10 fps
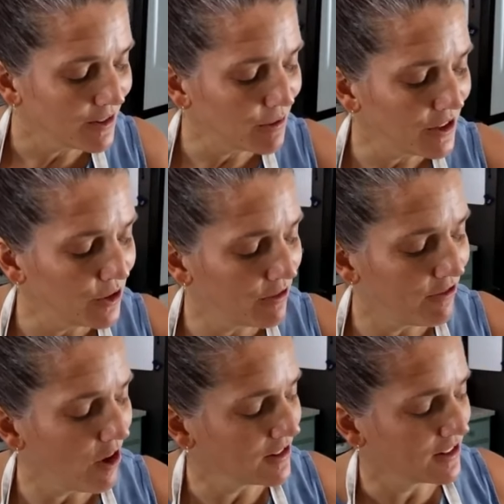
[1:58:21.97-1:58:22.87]
Now this is where
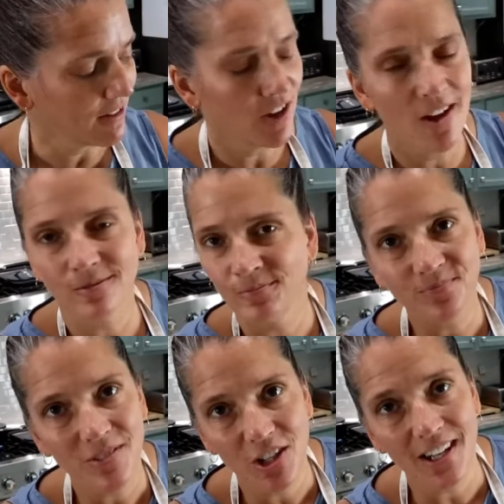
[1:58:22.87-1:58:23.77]
you do the fall
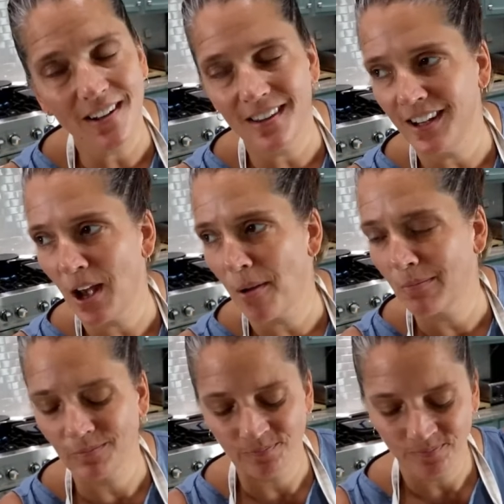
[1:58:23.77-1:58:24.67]
stuff. Get the
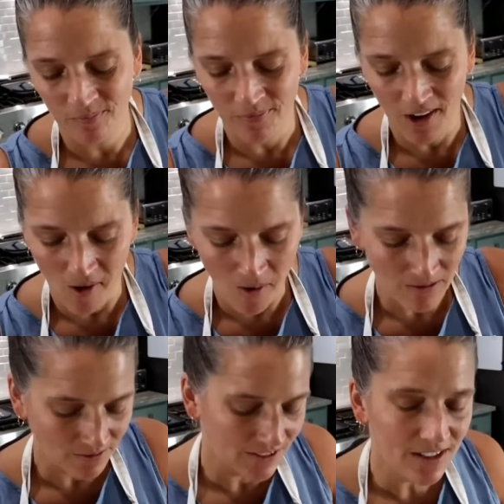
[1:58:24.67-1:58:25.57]
um,
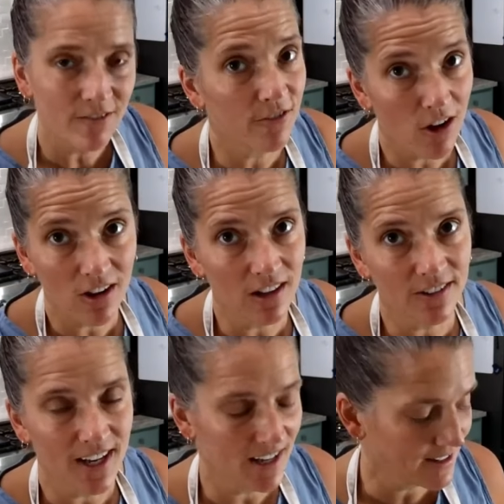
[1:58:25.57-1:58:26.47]

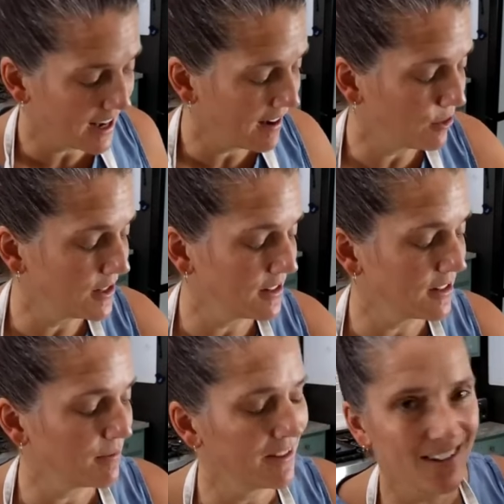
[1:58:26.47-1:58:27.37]
fall color candies. I have
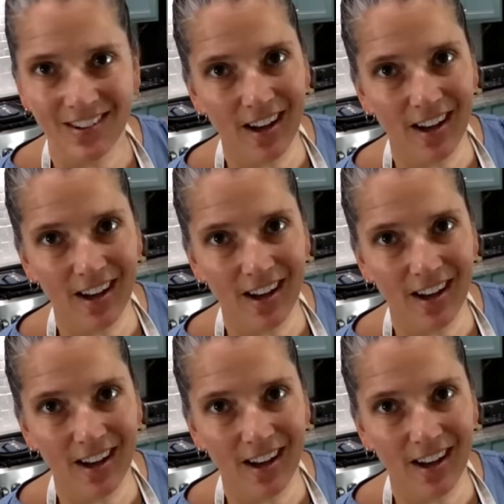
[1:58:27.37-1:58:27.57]
Reese's.